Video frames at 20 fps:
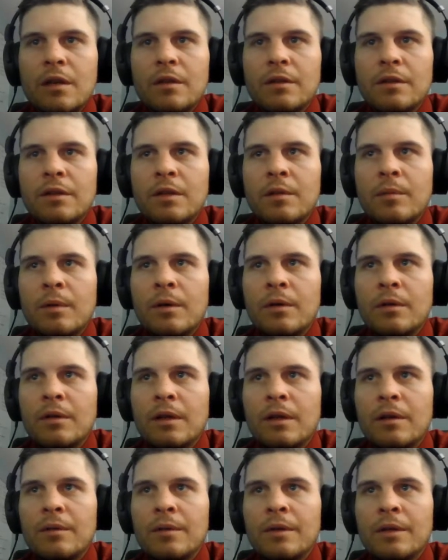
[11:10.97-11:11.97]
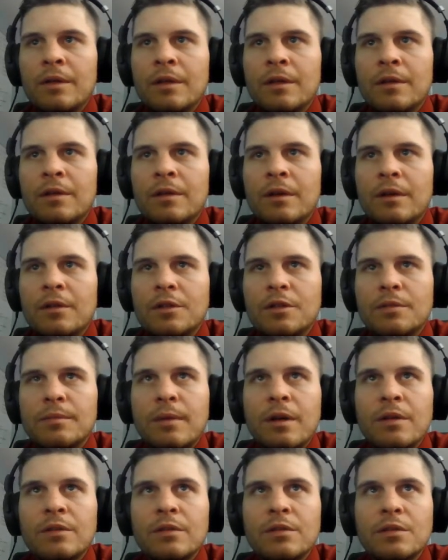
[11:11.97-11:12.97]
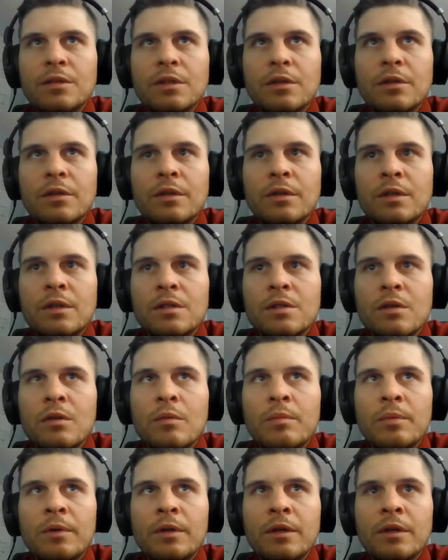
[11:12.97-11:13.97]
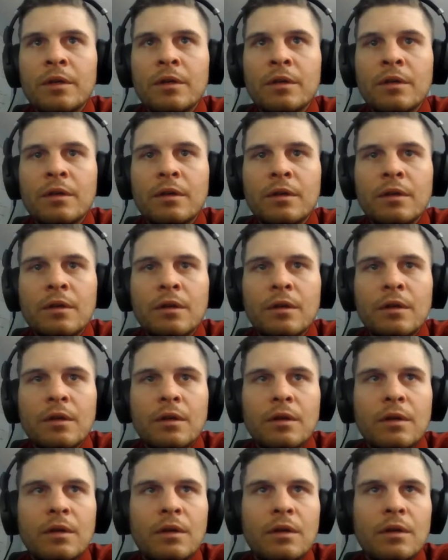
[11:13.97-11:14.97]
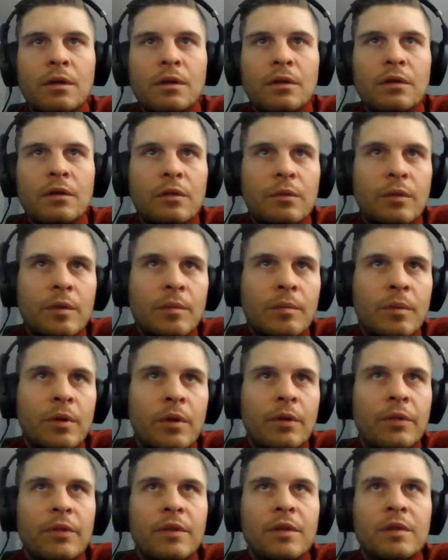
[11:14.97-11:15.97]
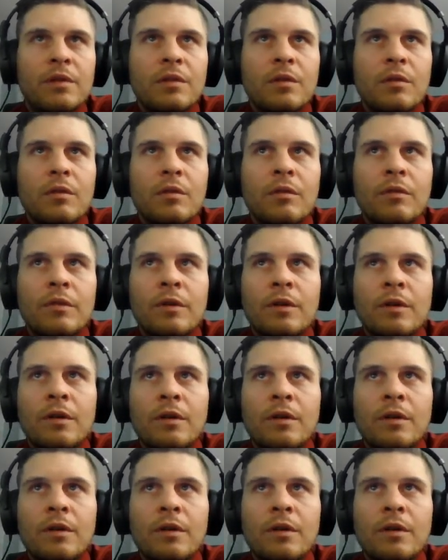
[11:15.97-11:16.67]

you about that we did. I might as well show you, it's open here. So we built this over